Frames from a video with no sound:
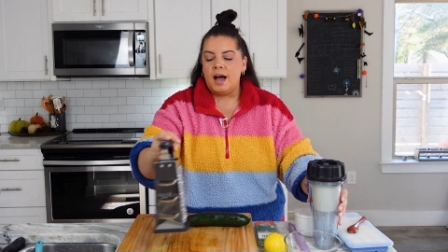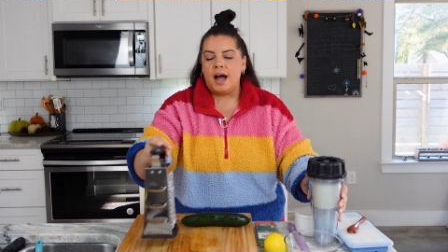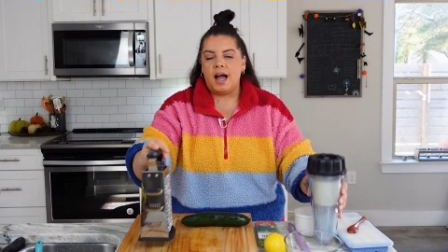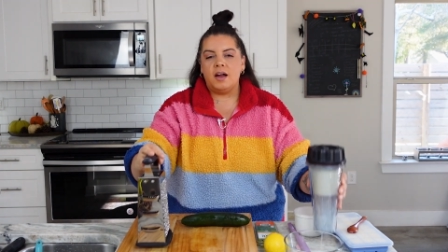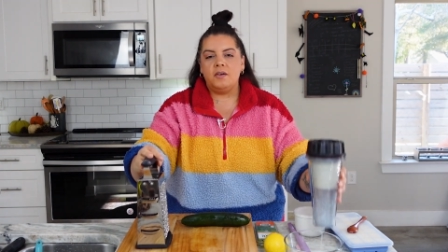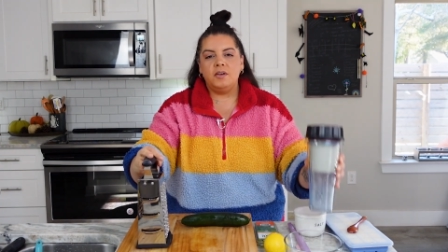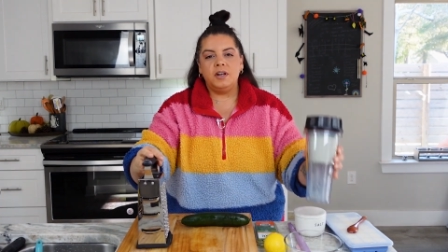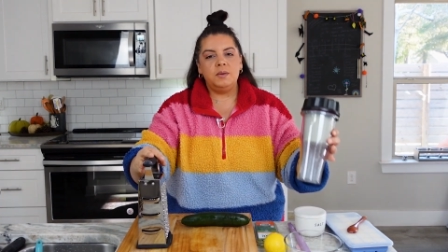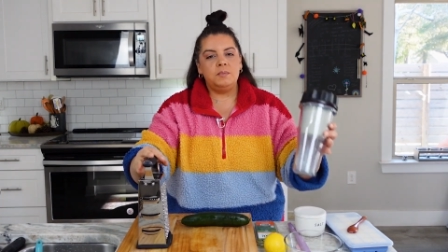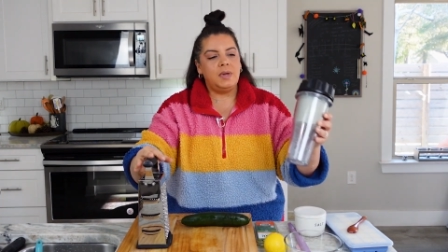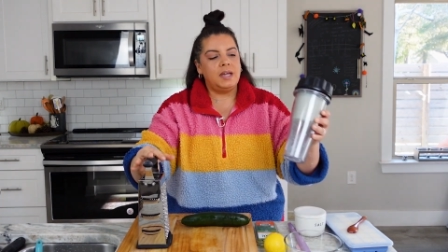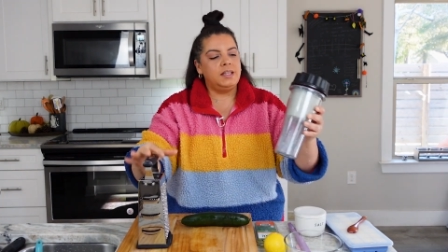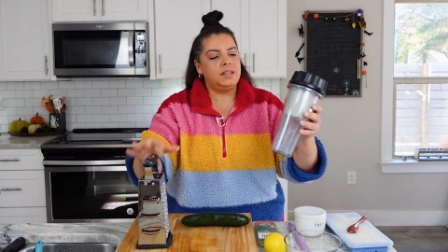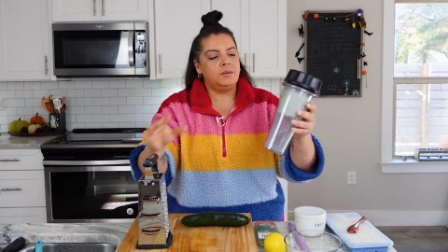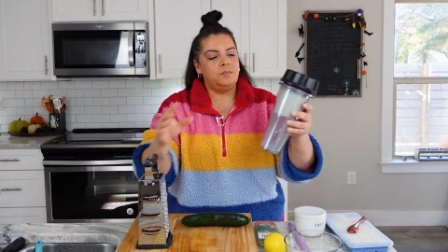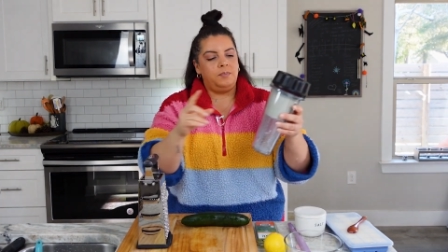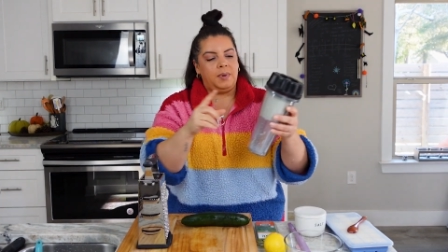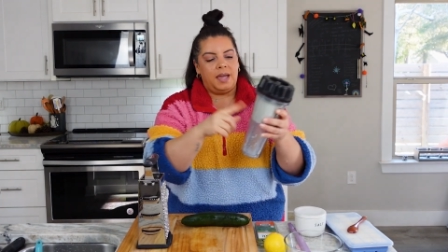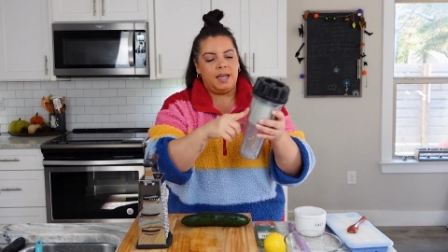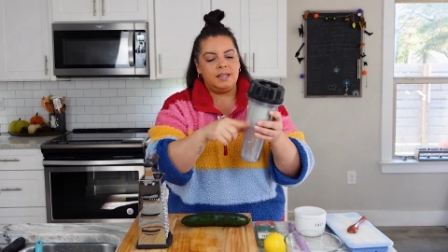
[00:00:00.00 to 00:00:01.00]
I already made
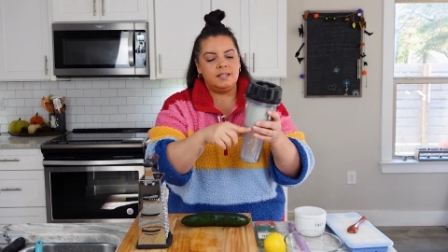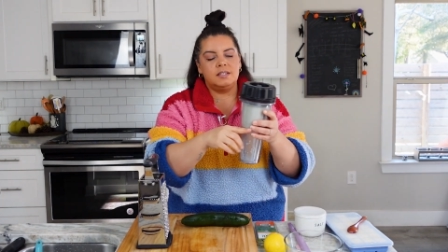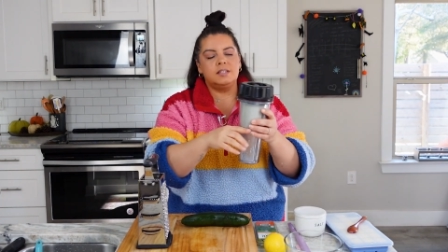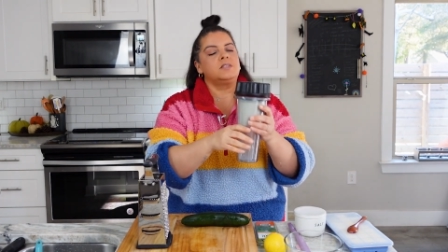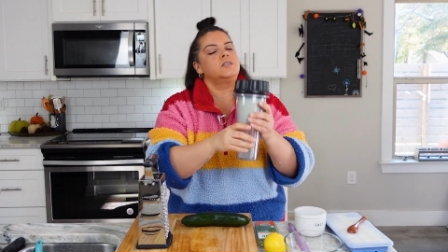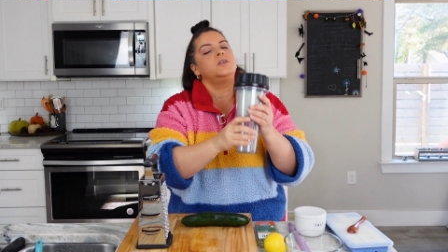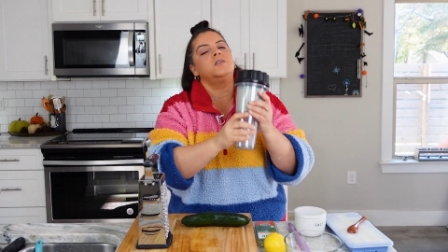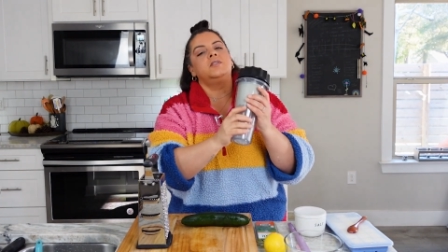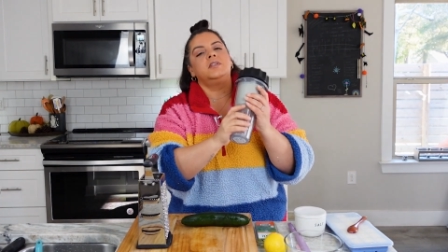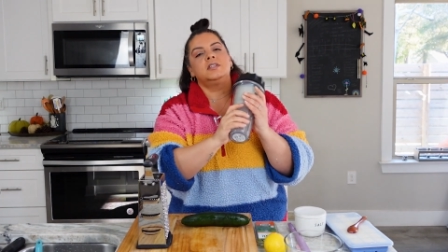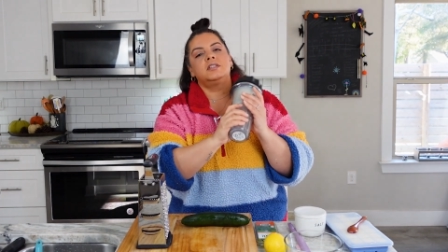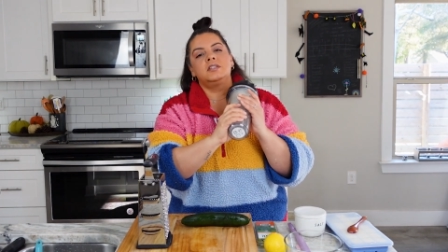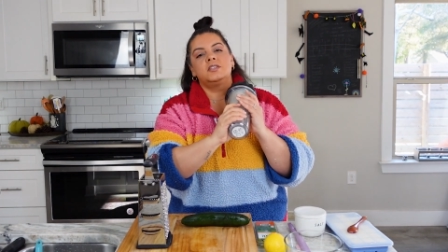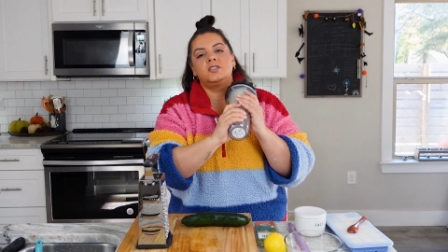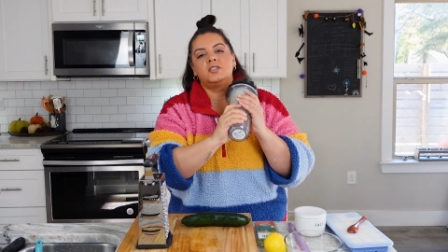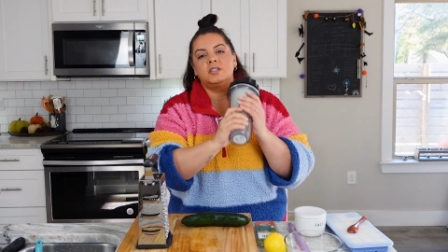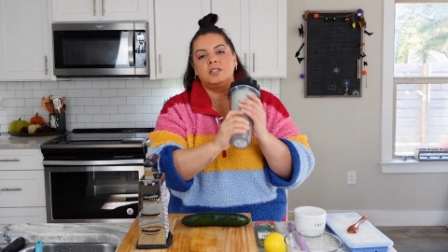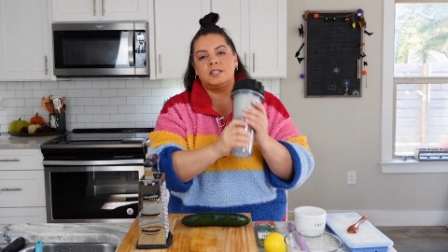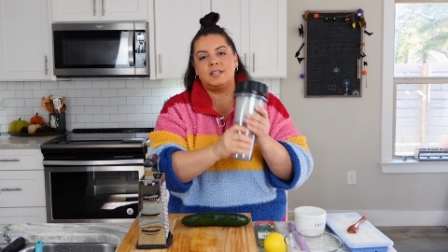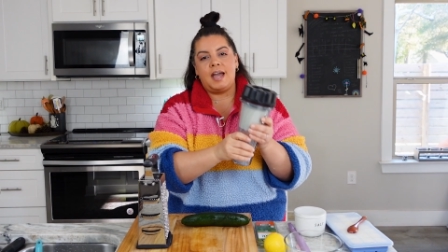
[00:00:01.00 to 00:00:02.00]
the base. So this
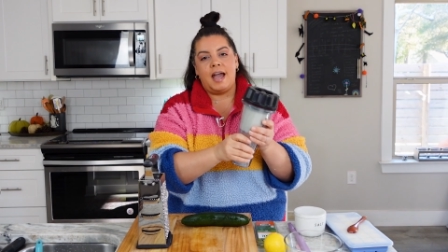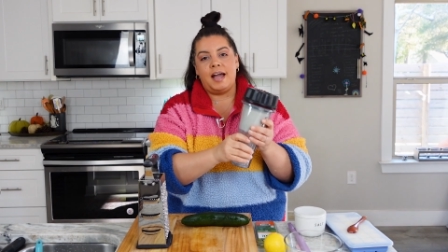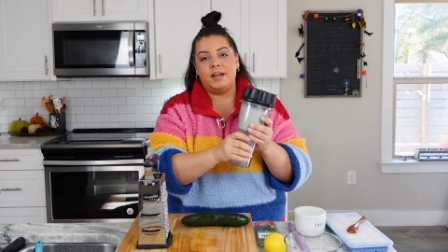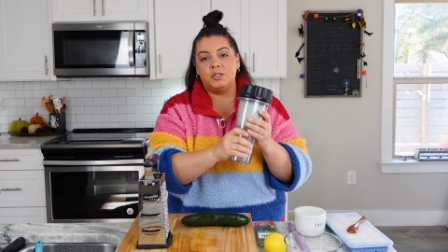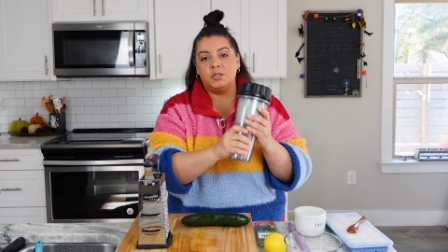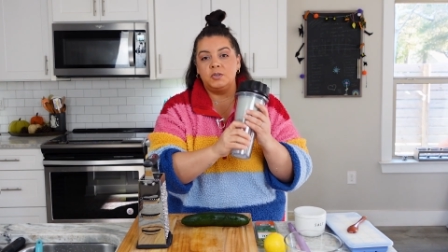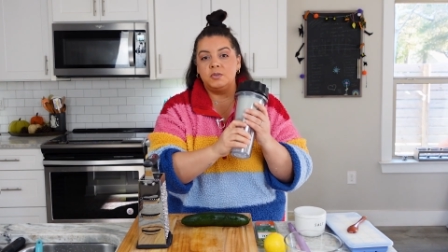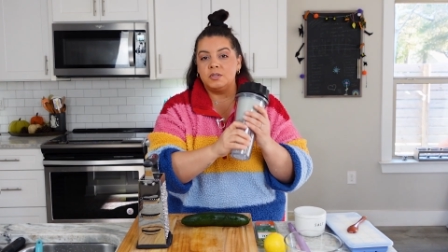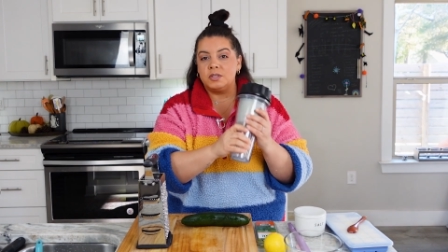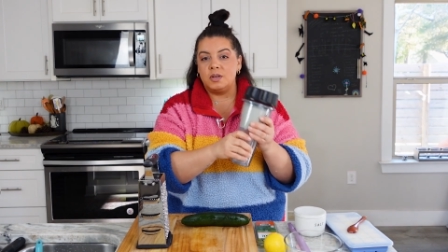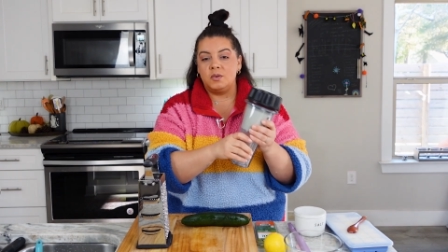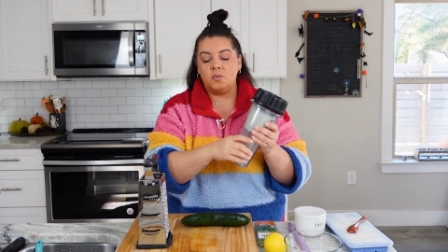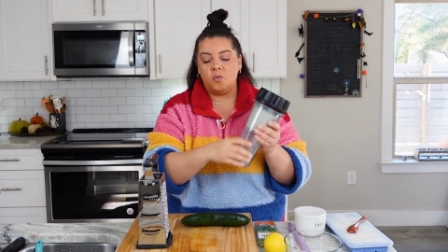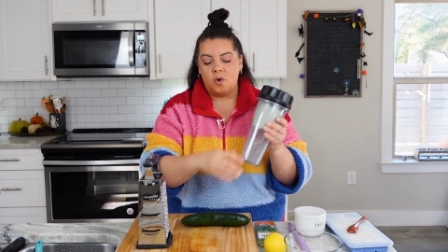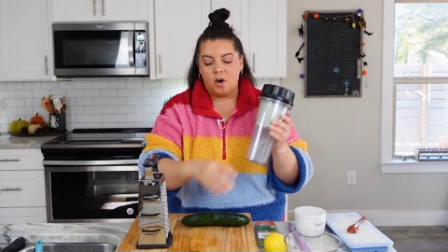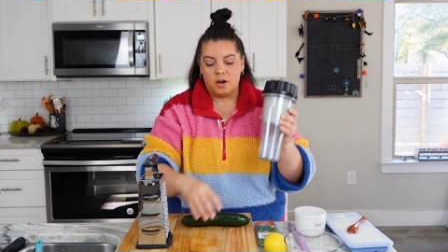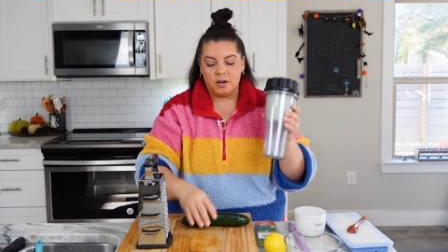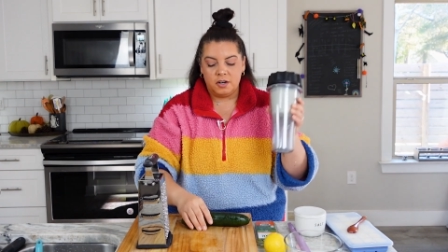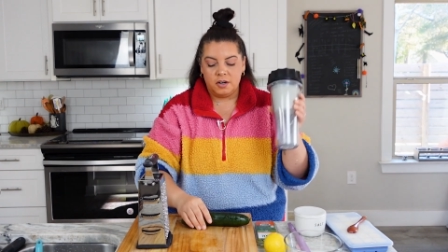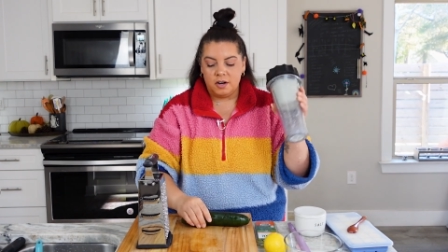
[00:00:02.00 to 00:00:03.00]
is just cashews and
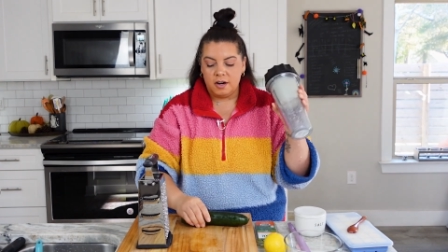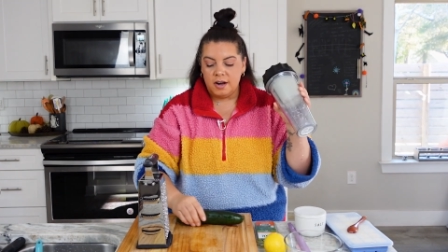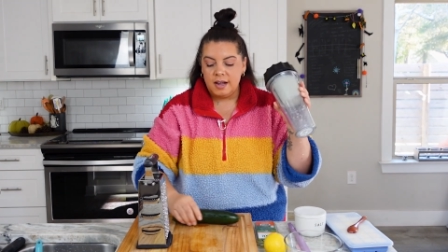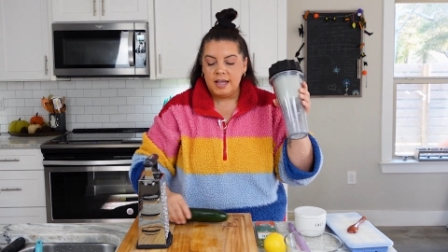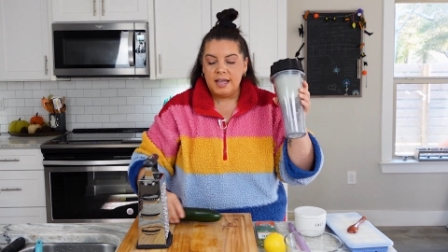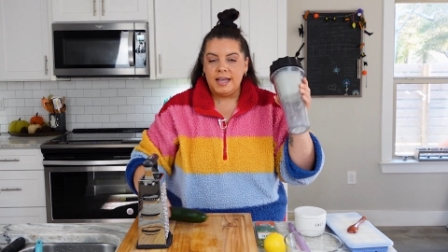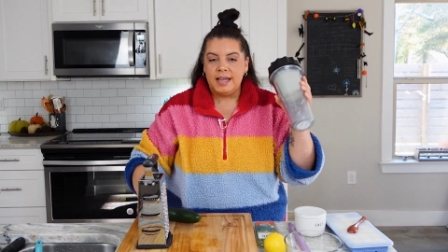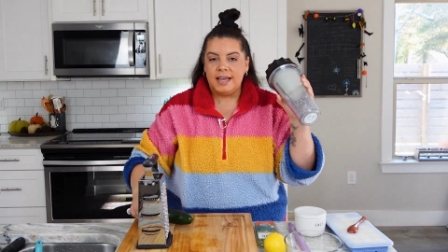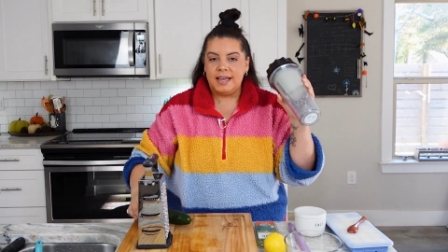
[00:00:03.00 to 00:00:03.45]
water.